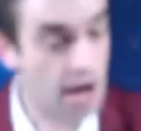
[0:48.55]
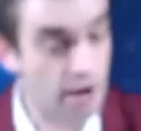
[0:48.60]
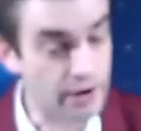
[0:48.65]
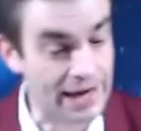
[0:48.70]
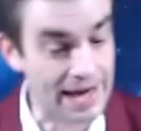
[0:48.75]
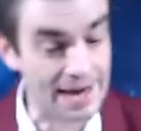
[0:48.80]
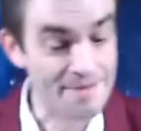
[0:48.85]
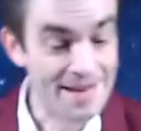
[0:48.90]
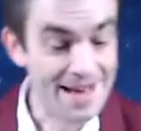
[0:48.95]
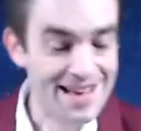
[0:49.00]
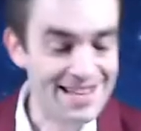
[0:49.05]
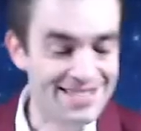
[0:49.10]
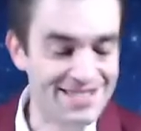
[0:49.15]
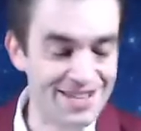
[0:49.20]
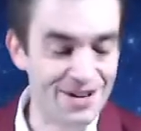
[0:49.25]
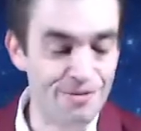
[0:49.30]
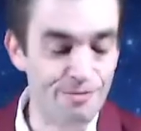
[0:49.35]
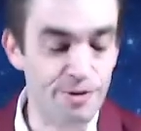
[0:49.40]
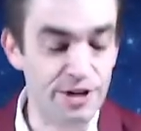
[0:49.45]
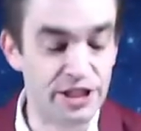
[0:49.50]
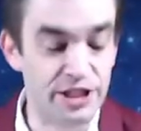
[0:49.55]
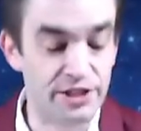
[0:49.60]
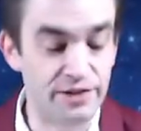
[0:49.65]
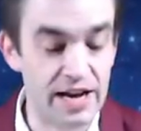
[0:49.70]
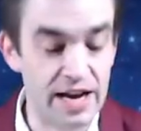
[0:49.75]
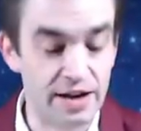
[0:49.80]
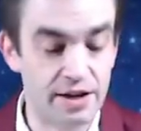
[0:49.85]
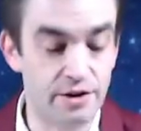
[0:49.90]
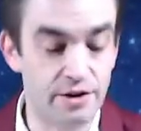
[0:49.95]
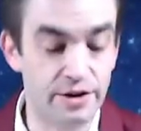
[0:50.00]
Okay, so what you've
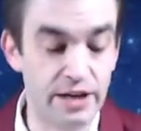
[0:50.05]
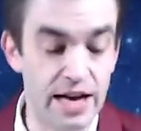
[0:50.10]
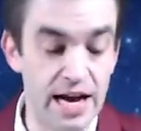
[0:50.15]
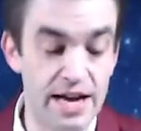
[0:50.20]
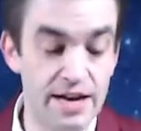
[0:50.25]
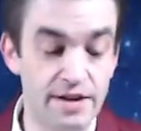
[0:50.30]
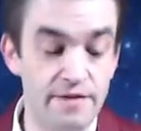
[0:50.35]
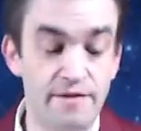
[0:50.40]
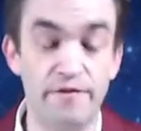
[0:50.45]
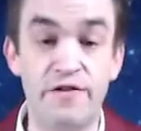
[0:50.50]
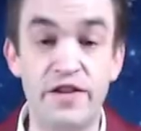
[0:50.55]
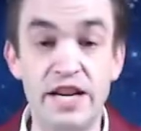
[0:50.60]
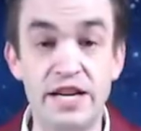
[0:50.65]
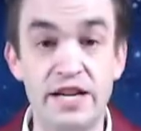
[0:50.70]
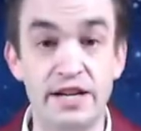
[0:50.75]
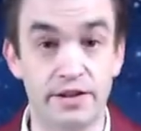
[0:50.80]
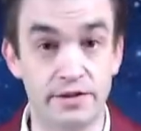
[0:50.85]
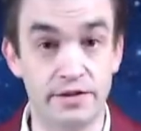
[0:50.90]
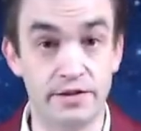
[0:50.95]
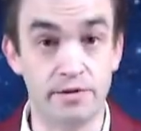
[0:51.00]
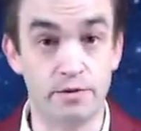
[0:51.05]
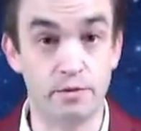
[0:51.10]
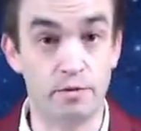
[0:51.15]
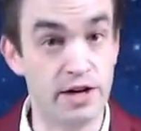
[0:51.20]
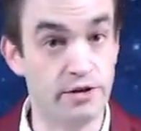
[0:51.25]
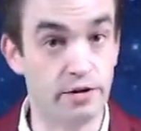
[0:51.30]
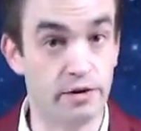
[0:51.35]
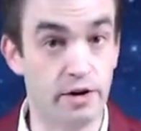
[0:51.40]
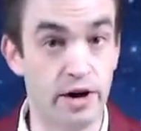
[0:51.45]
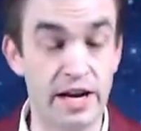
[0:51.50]
got going on, Venus
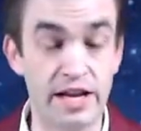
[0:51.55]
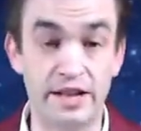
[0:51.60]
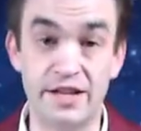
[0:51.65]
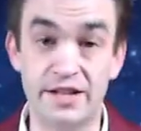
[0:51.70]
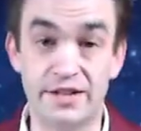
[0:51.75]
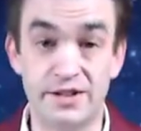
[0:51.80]
retrograding.